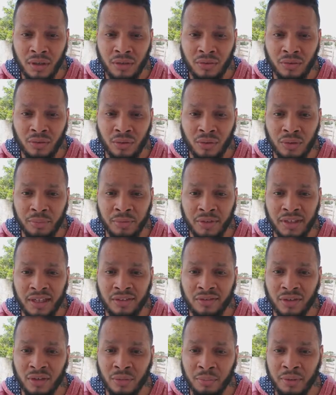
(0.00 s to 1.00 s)
So, I mean,
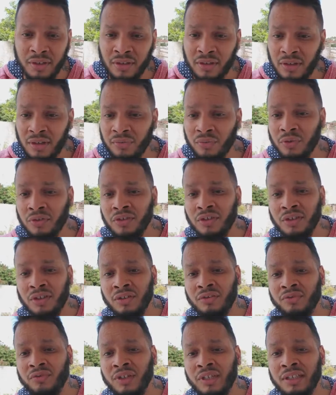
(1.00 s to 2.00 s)
that's going to be the difference in
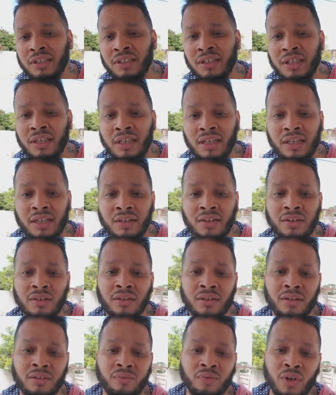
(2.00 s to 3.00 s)
this fight.
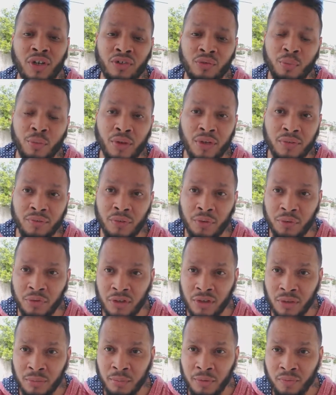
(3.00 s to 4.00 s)
Uh, Freshmart, if you've
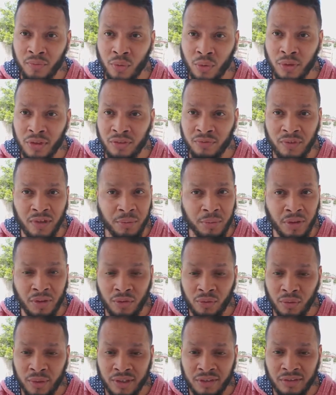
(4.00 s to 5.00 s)
seen him before, he's very
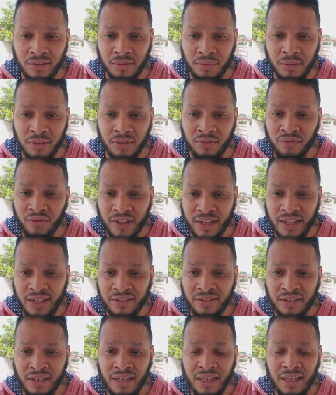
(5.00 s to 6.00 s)
aggressive, he's
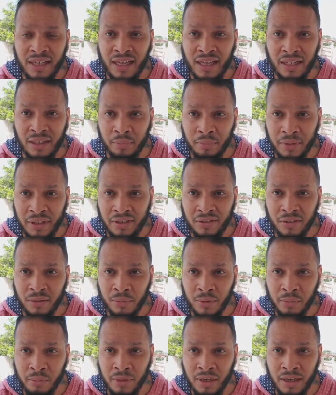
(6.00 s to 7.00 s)
fast, and he beats
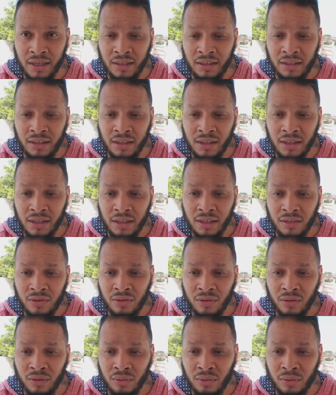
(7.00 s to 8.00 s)
up the body.
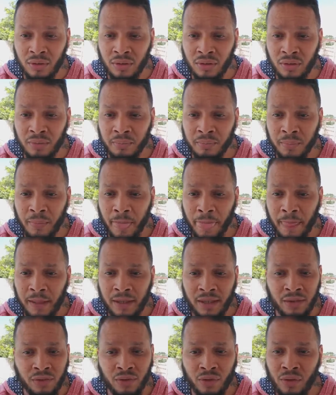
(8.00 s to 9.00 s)
So, um,
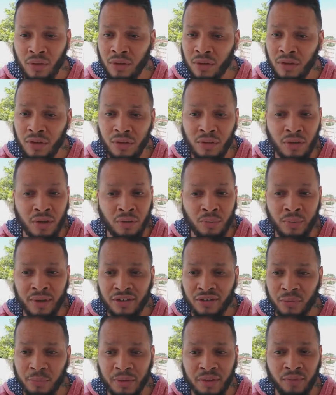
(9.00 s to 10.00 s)
it's all a, a
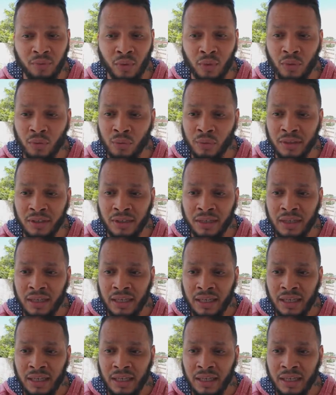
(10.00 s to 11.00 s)
recipe for a win
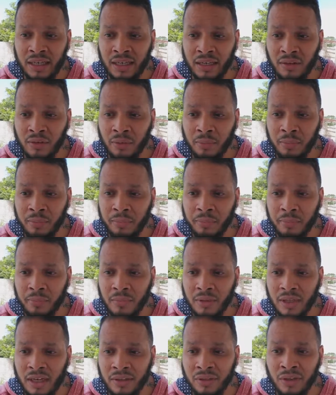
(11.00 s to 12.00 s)
and um,
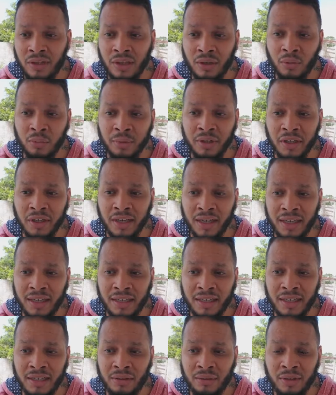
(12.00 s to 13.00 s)
I think it will be a
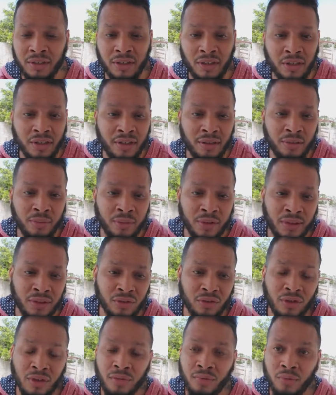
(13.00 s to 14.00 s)
knockout in the later
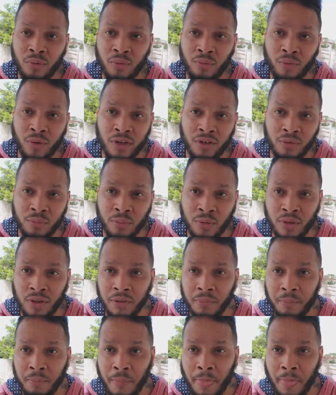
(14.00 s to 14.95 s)
rounds for Freshmart.